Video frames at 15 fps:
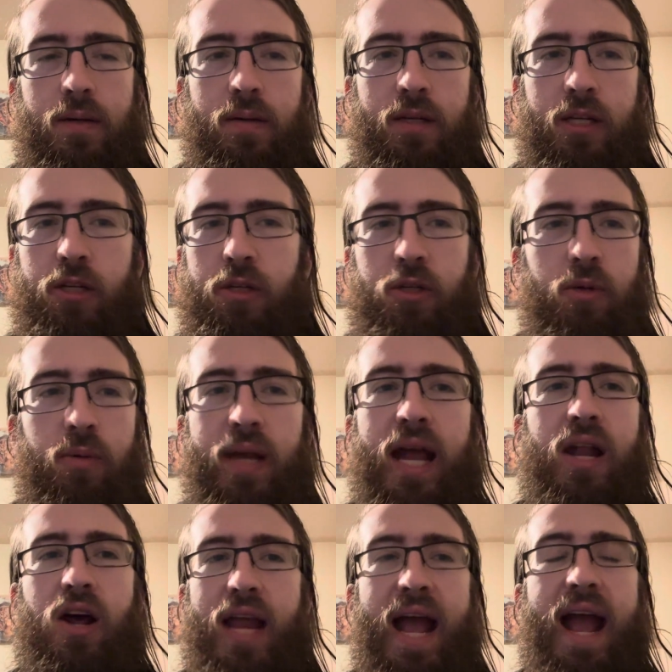You
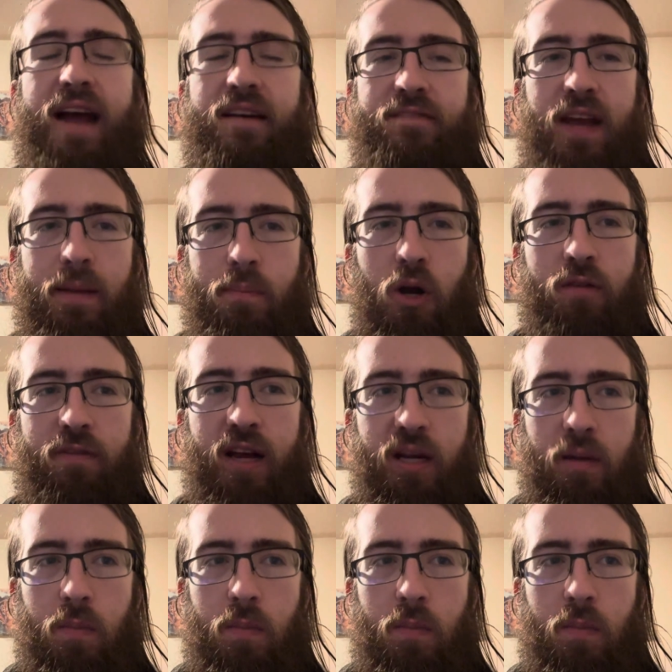cannot have a perfect